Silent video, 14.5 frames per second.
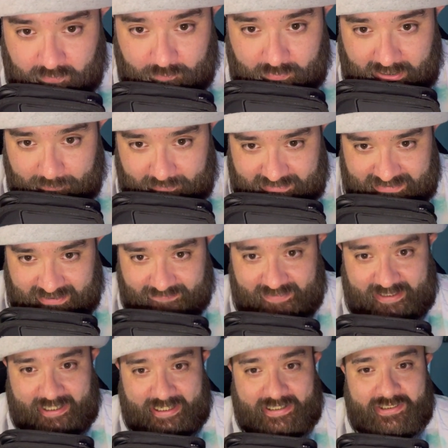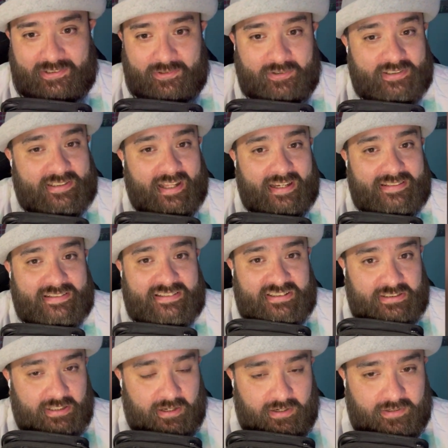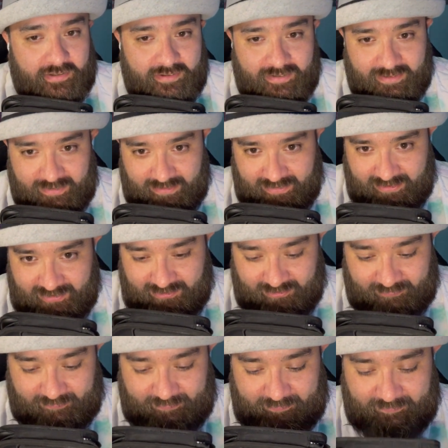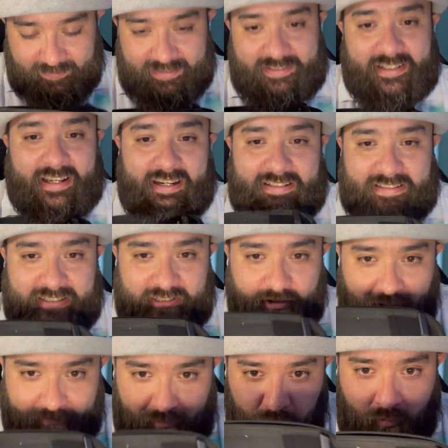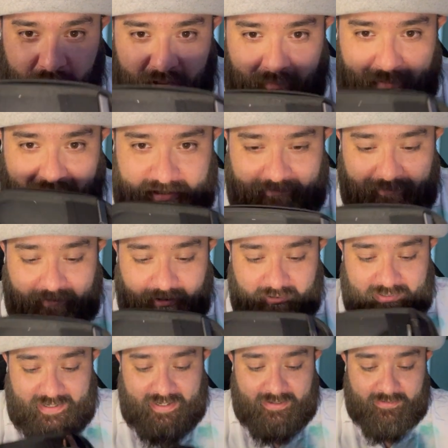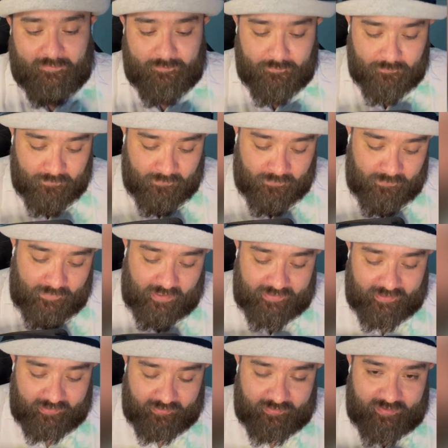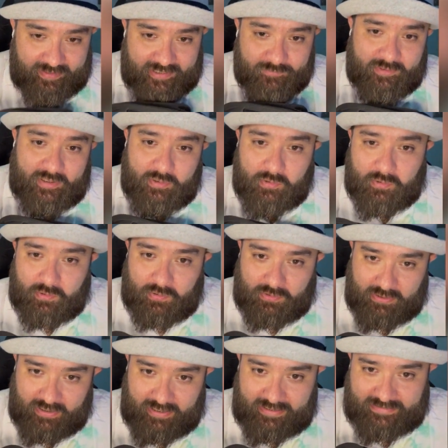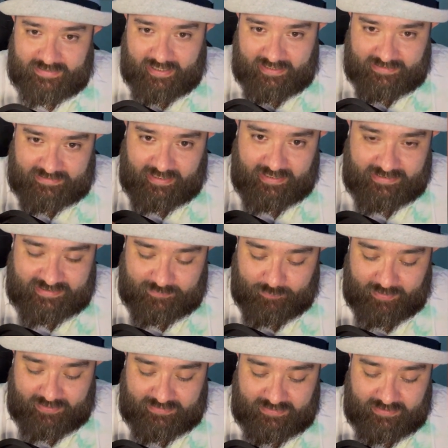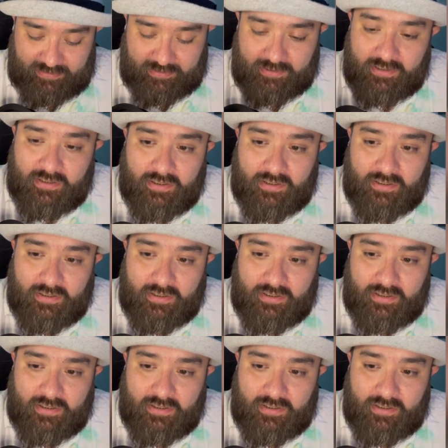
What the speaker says: pipe itself to get into. It's nice and snug, so it fits nicely and you don't have to worry about it falling out. Another thing that's really cool is that it's got a space here